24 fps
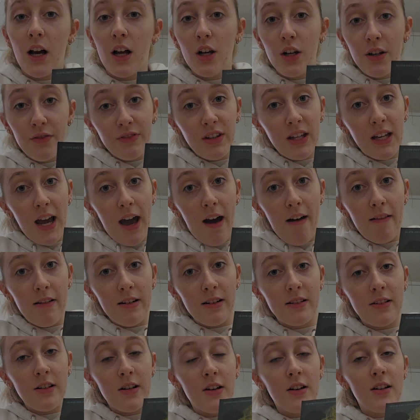I love the
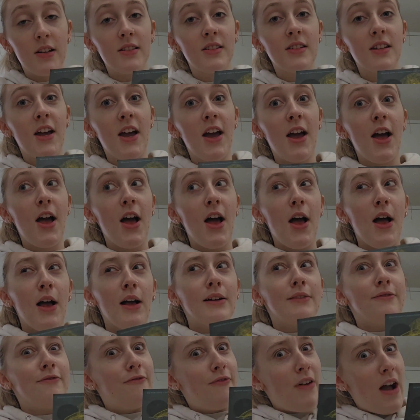characters.
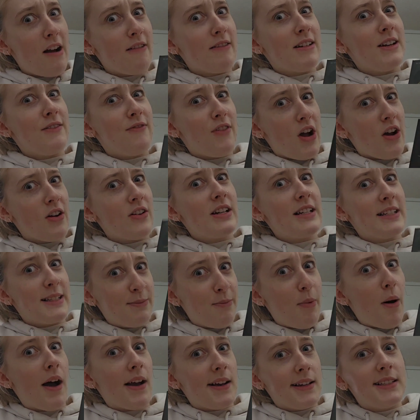Very
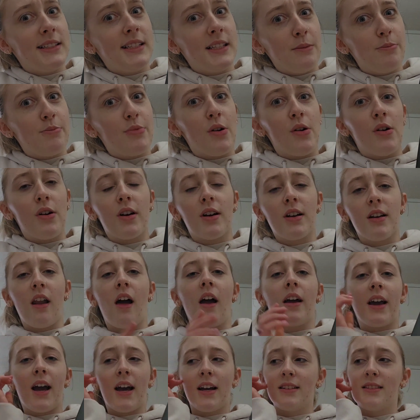spicy book.
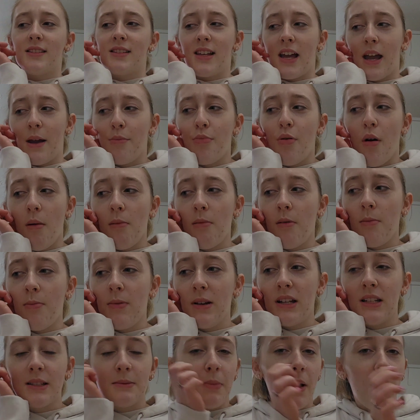Like I'd say
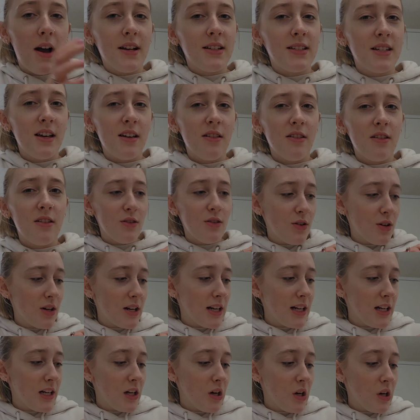probably spicier
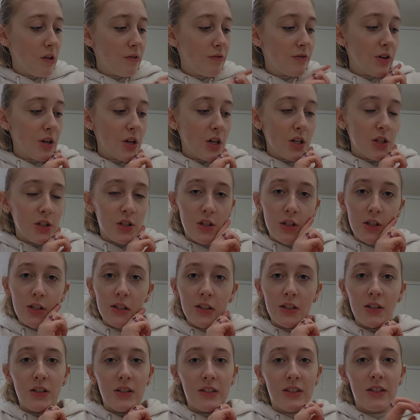Ugly Love,
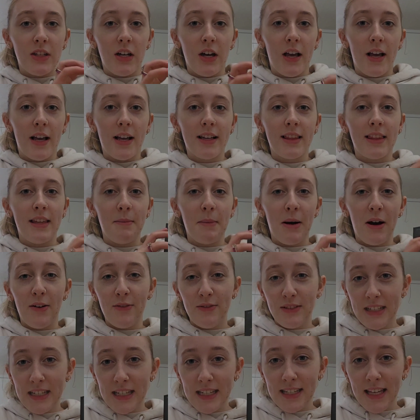just because like the amount
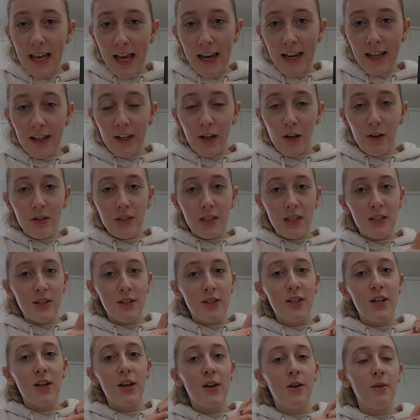of detail it goes
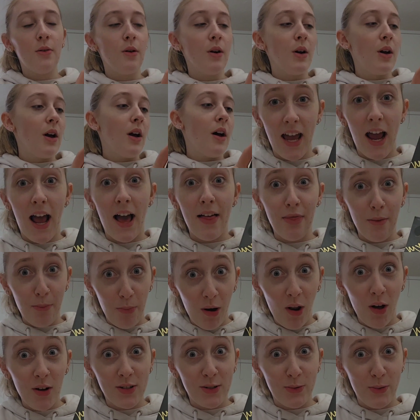into, and the
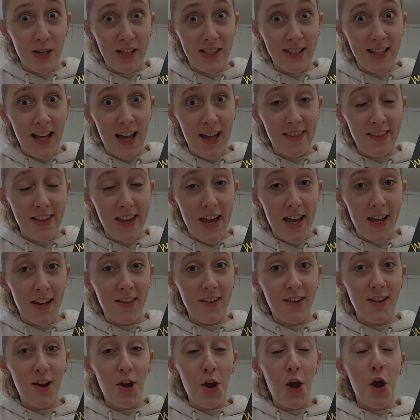plot twist at the
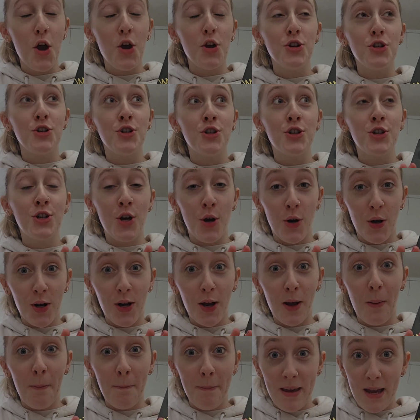end shook
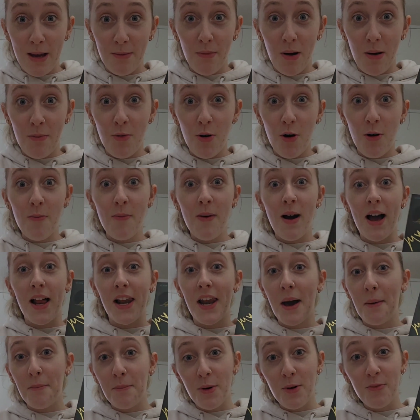me and my mum. I
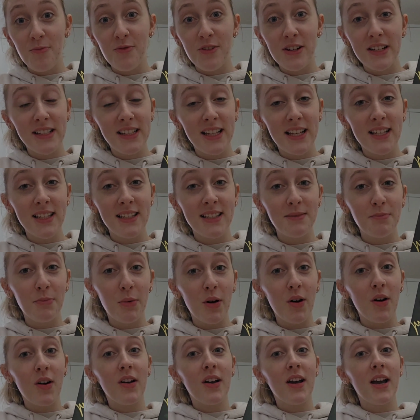let mum read this
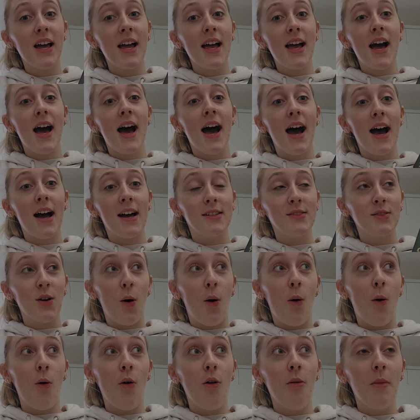book and
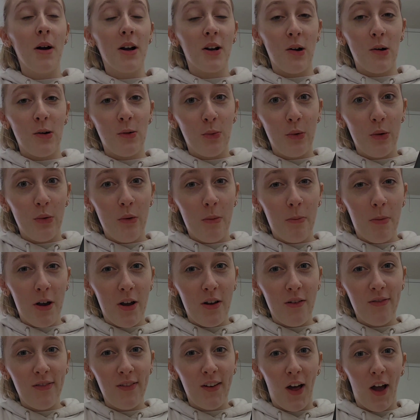oh my god, we were
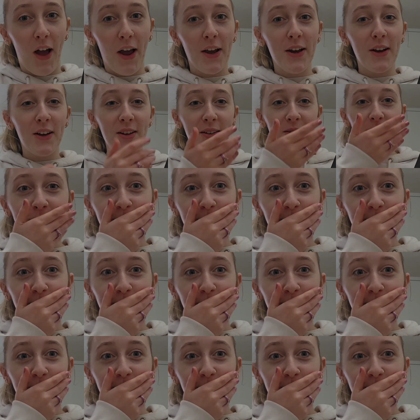both like